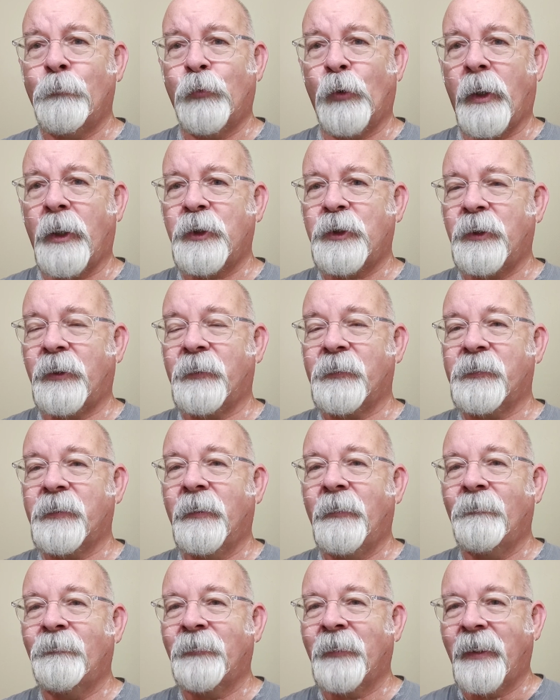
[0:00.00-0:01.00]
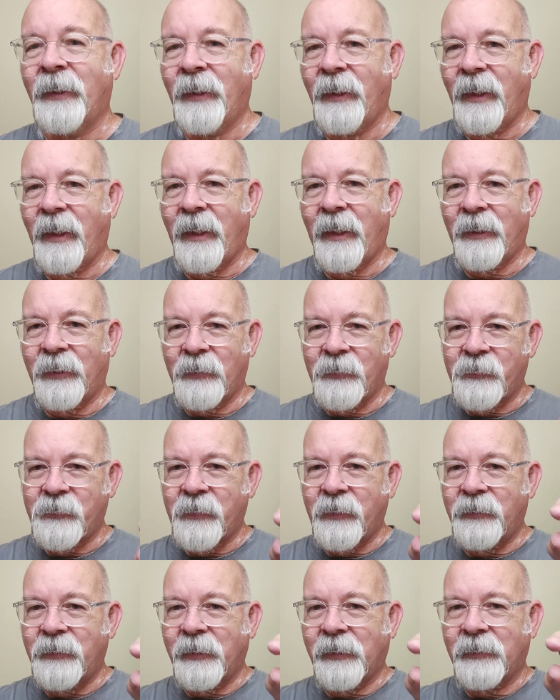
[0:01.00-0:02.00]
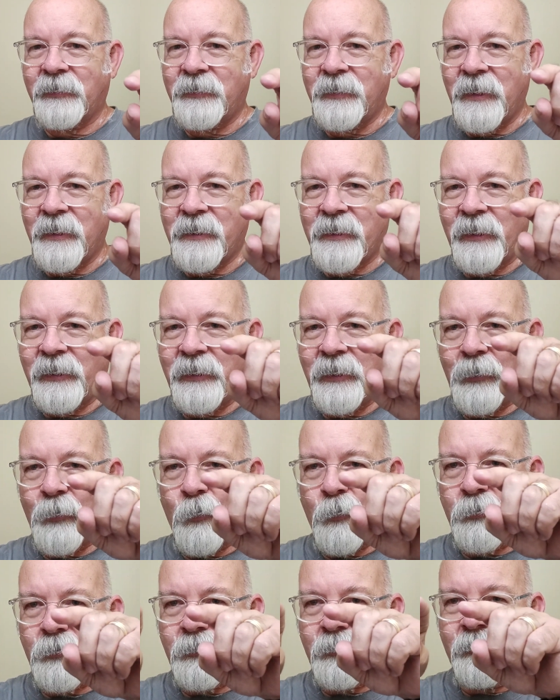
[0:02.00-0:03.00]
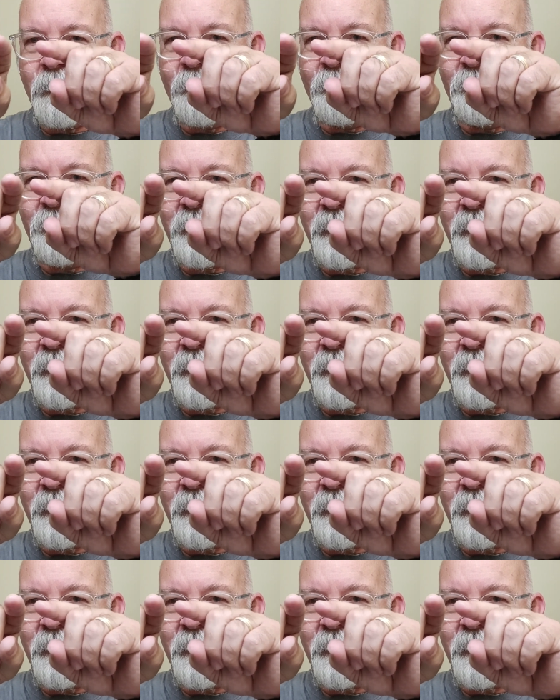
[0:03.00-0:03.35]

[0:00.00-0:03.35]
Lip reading: brushes in ascending and descending order